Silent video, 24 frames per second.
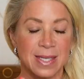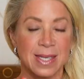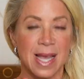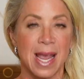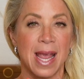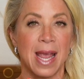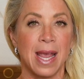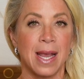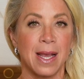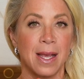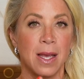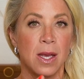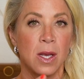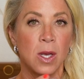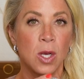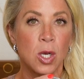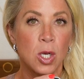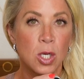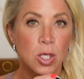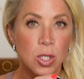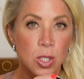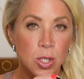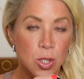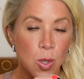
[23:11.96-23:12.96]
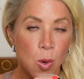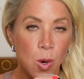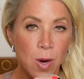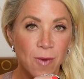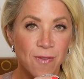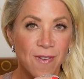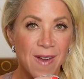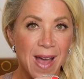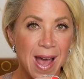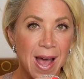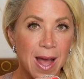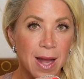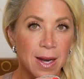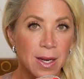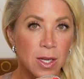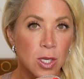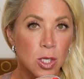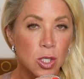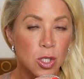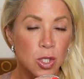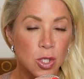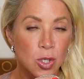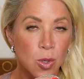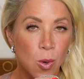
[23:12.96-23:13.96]
saying, store fat,
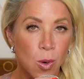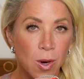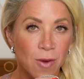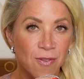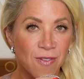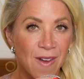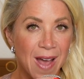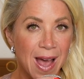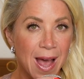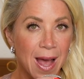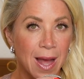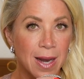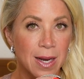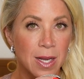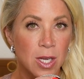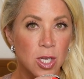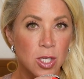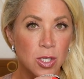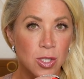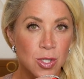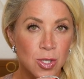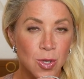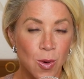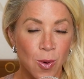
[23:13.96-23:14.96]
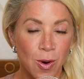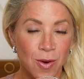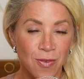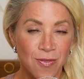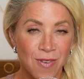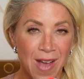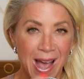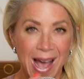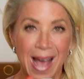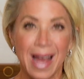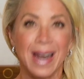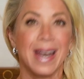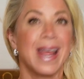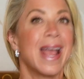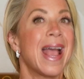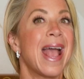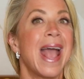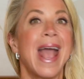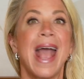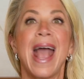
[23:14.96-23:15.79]
store fat, store fat.